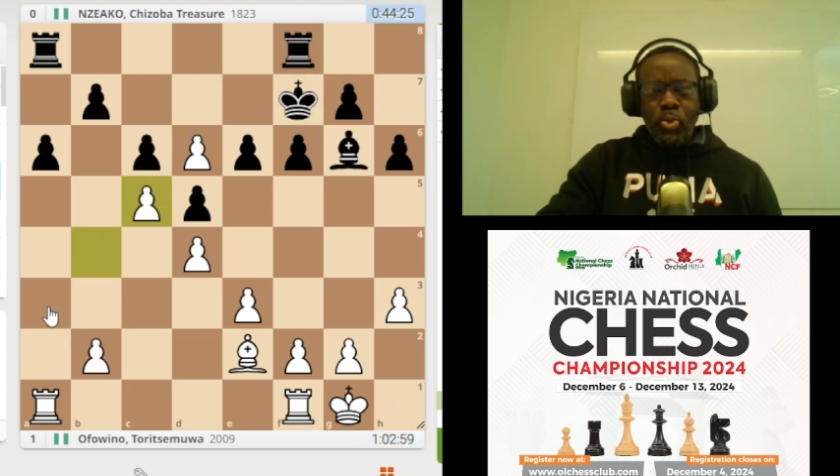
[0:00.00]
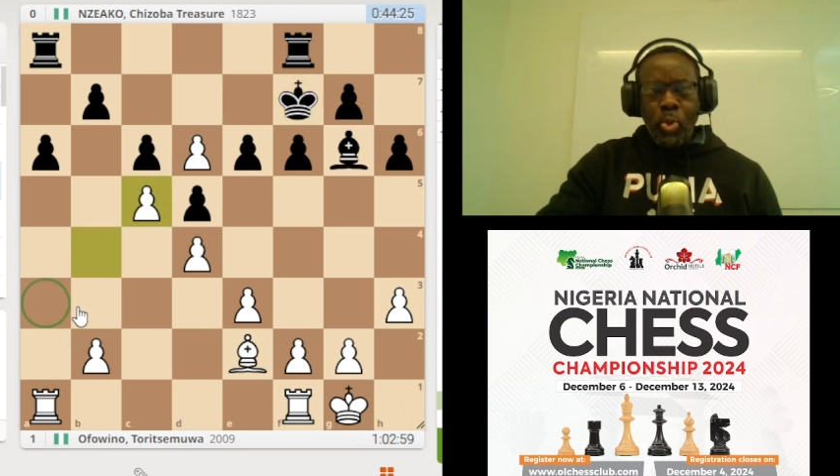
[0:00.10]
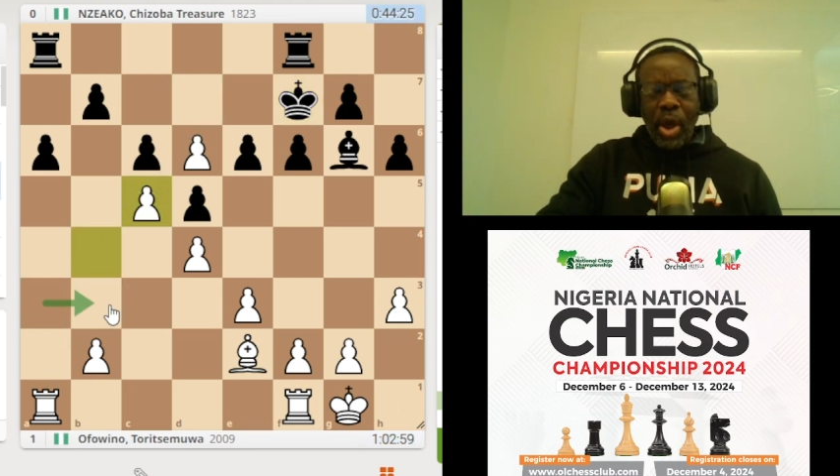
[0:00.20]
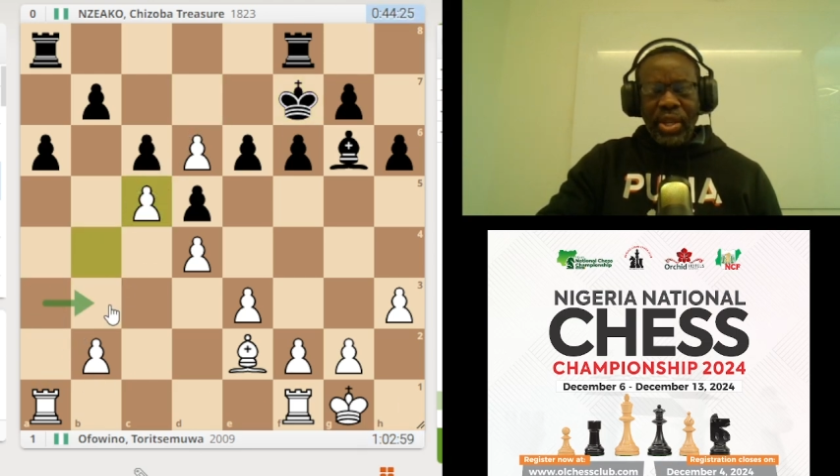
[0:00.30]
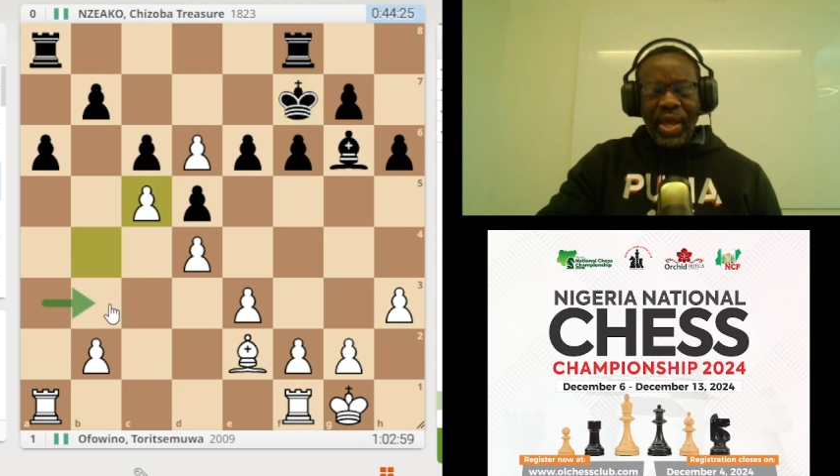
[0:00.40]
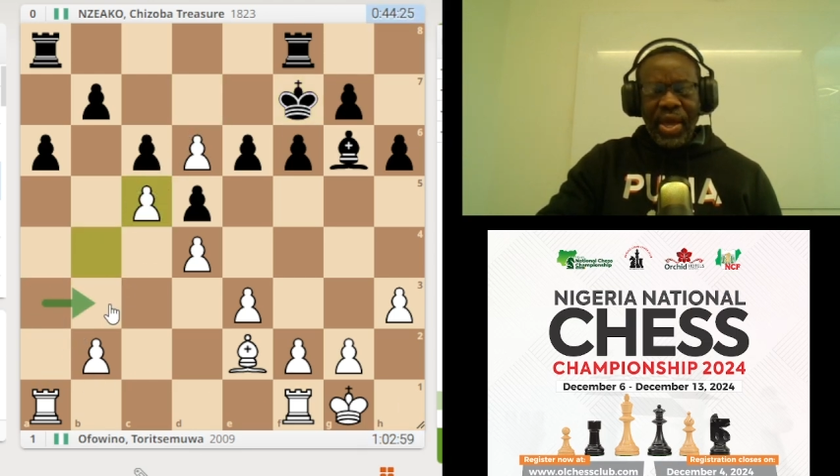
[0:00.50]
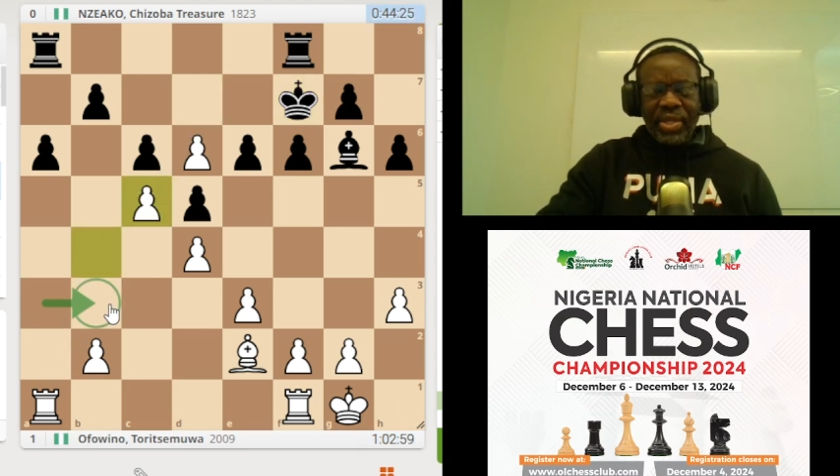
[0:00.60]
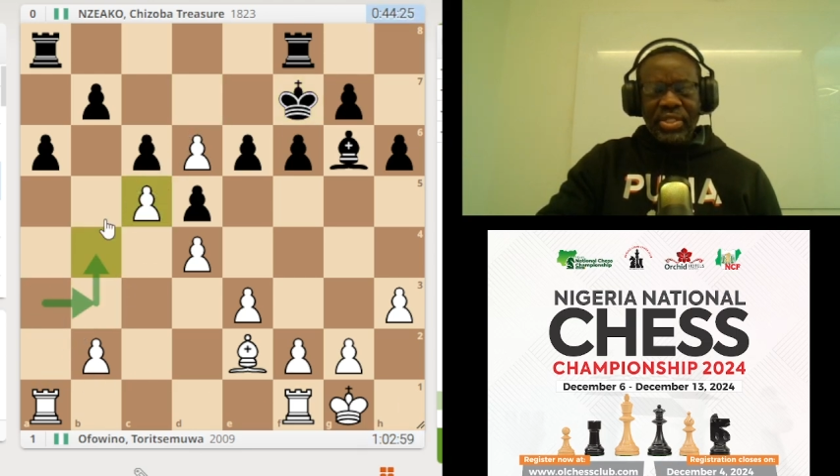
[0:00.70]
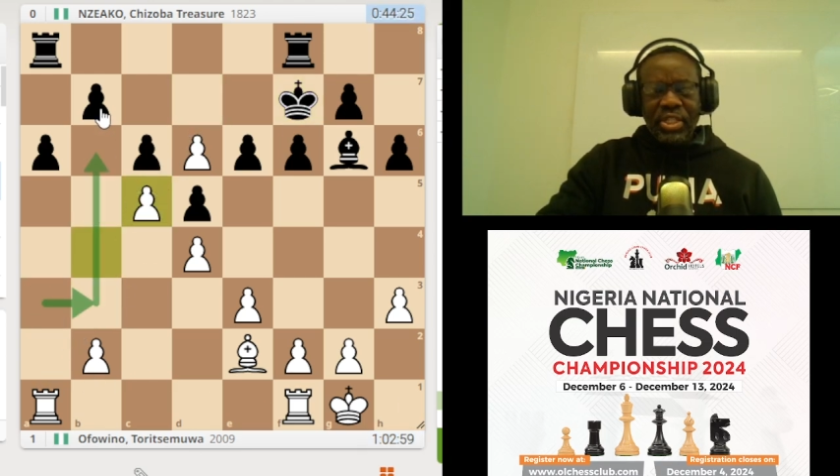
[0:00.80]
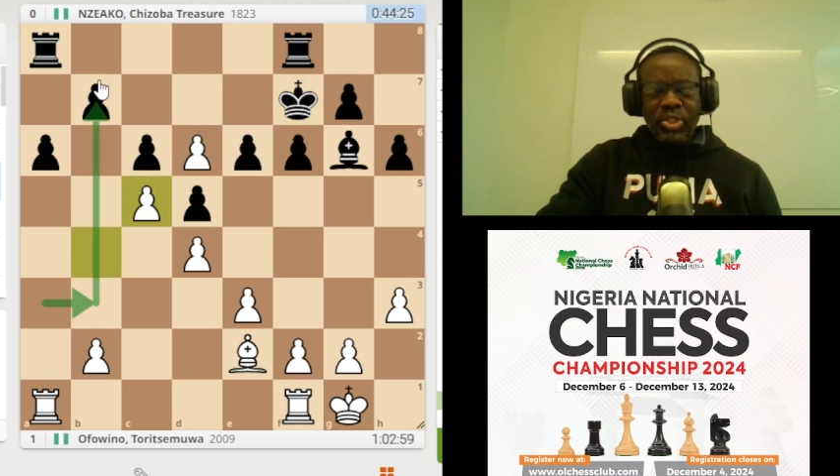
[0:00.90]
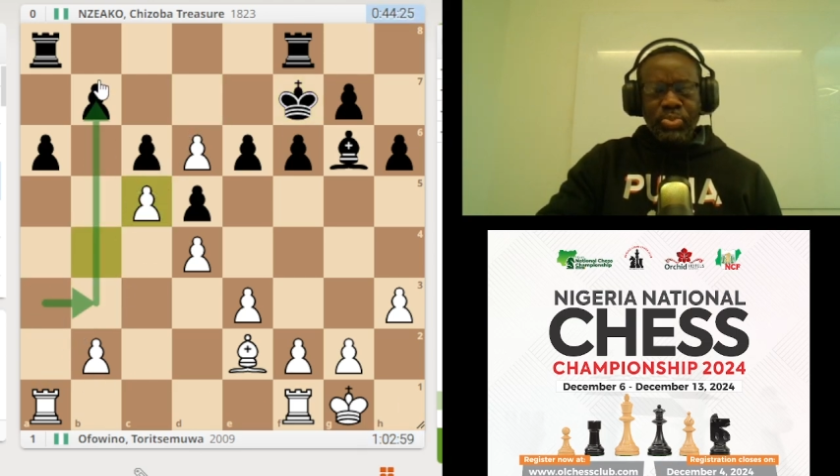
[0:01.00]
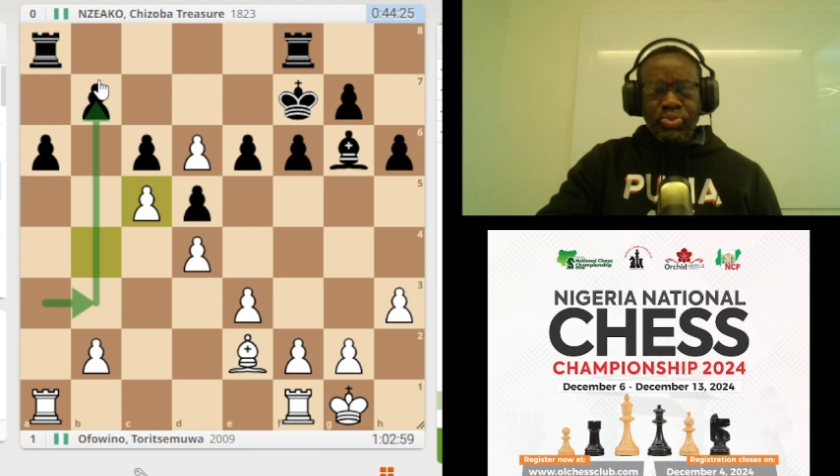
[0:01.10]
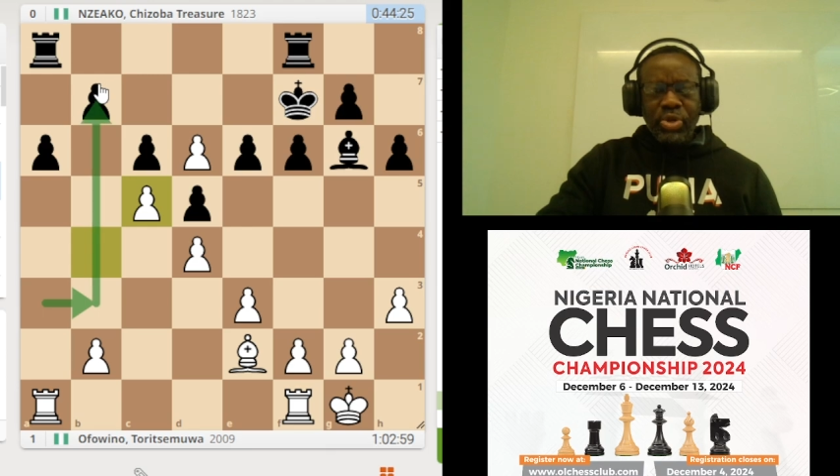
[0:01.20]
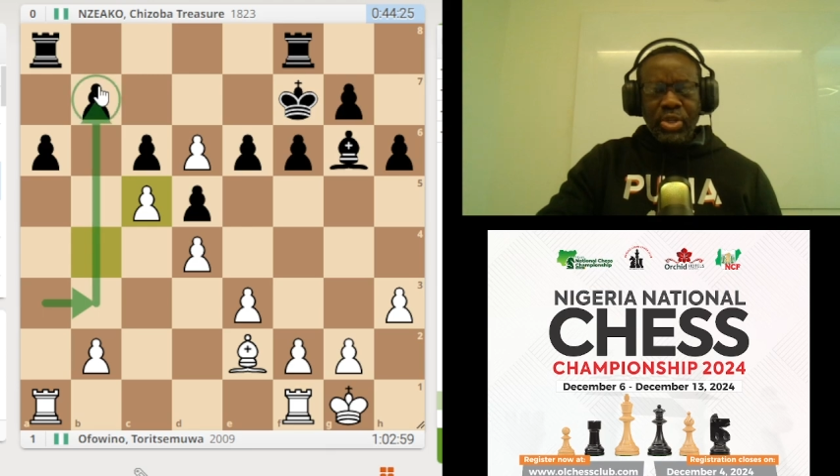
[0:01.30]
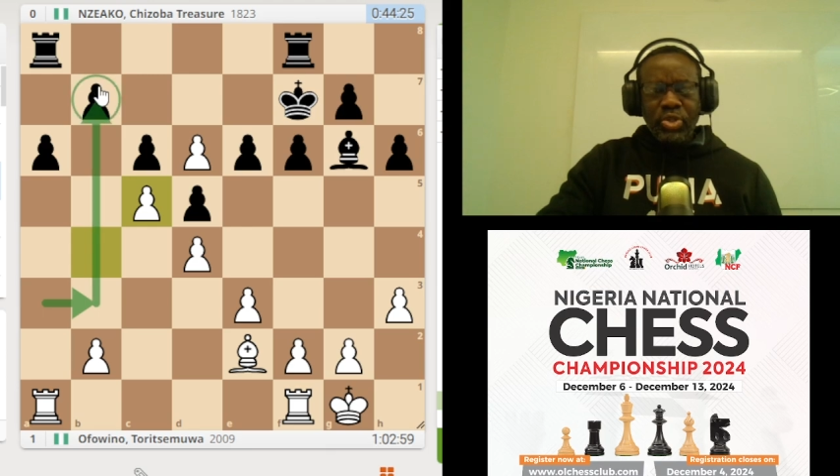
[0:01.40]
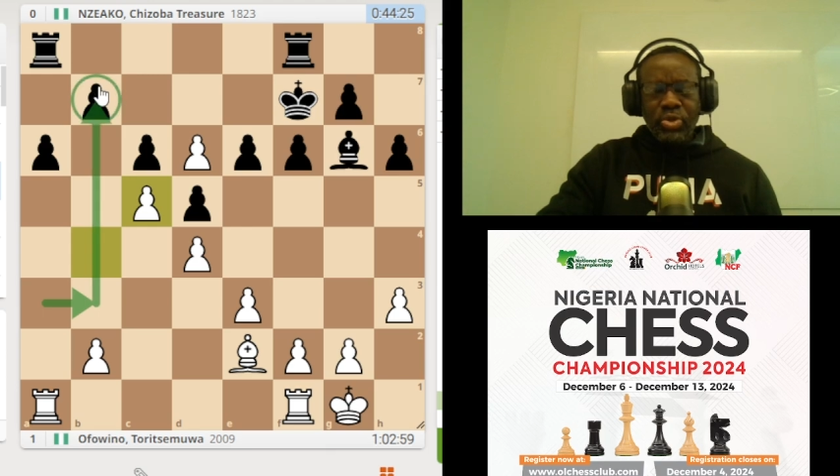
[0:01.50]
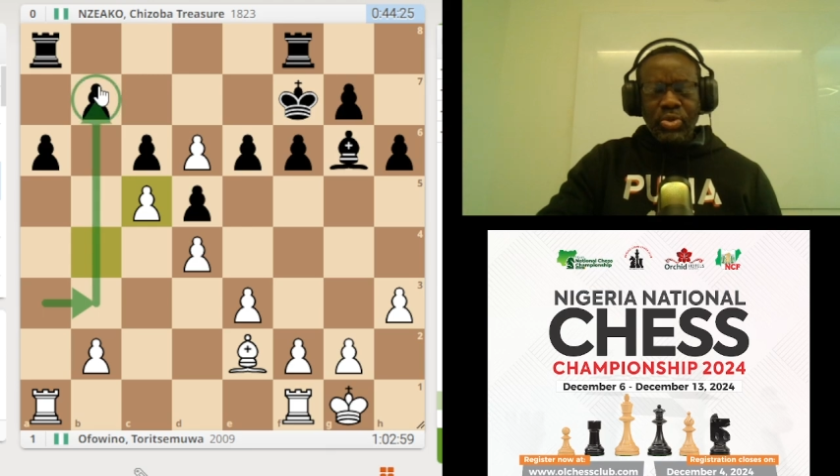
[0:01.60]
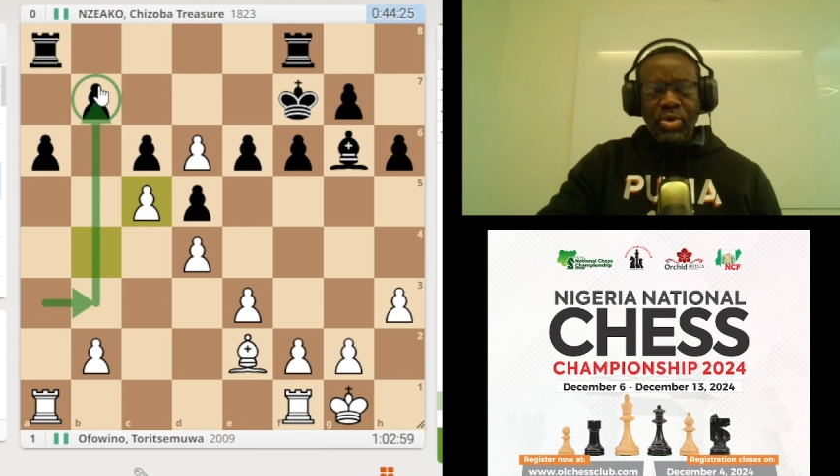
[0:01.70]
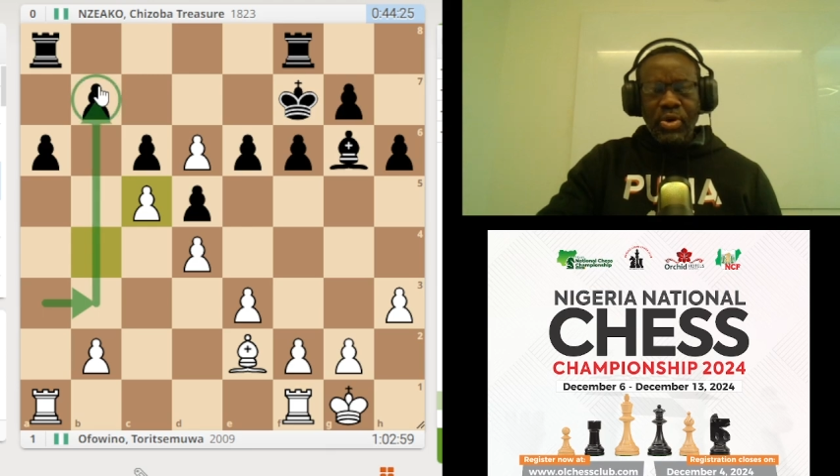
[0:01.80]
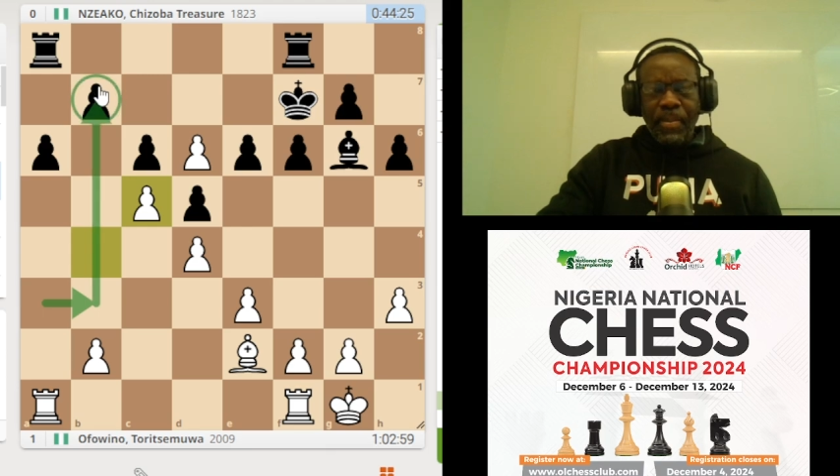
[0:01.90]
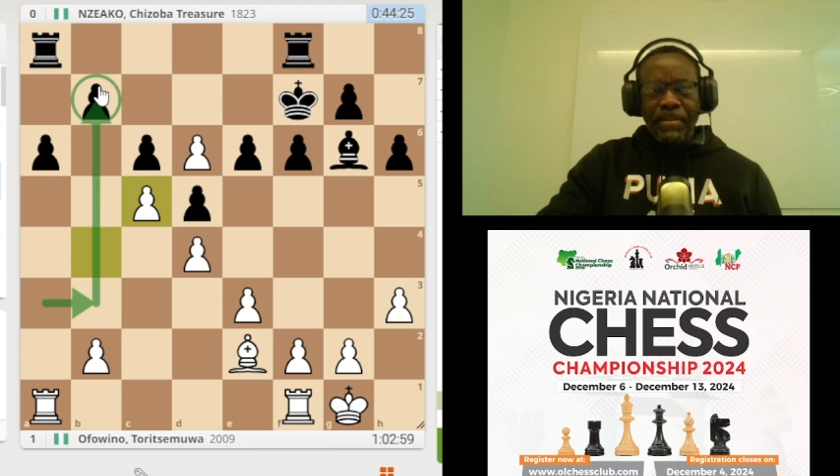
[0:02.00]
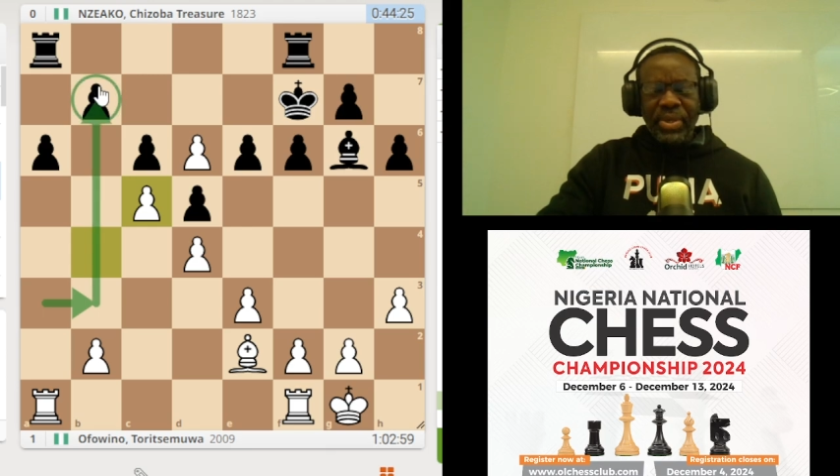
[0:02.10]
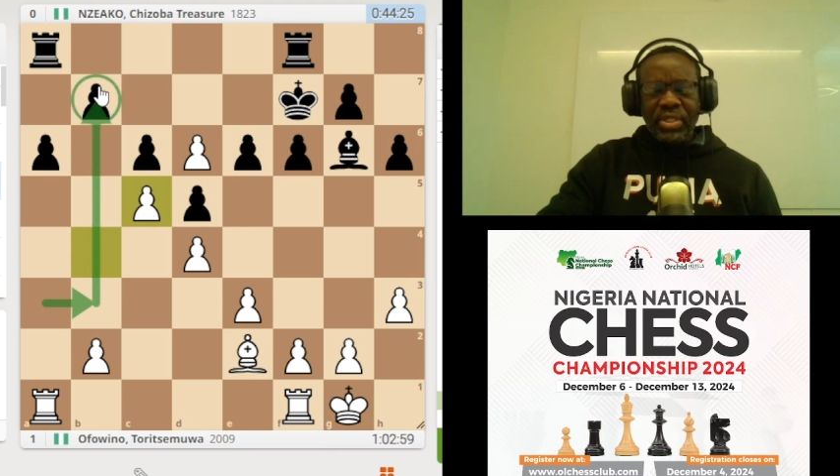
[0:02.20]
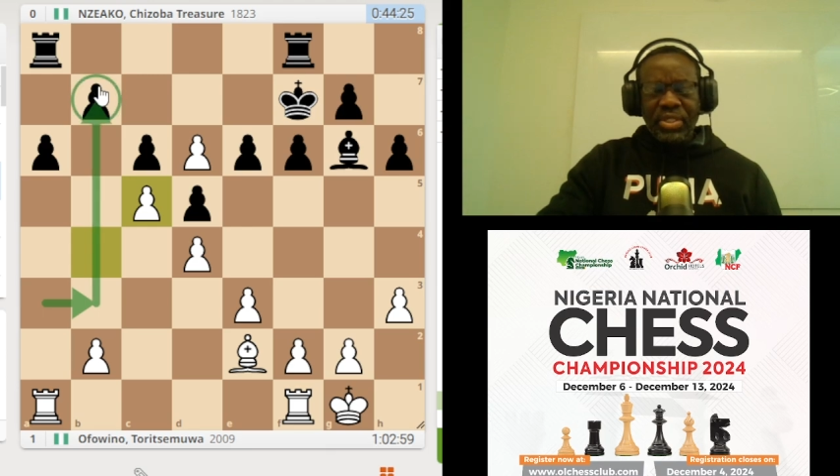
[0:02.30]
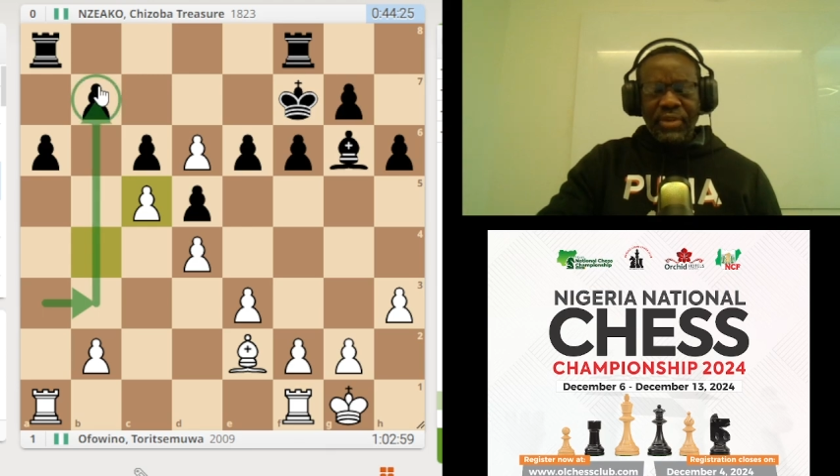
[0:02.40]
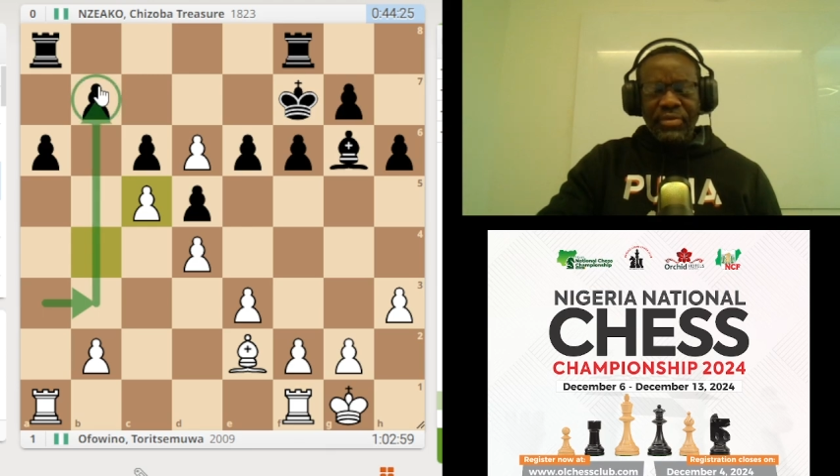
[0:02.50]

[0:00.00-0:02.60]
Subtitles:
white has this pressure on b7.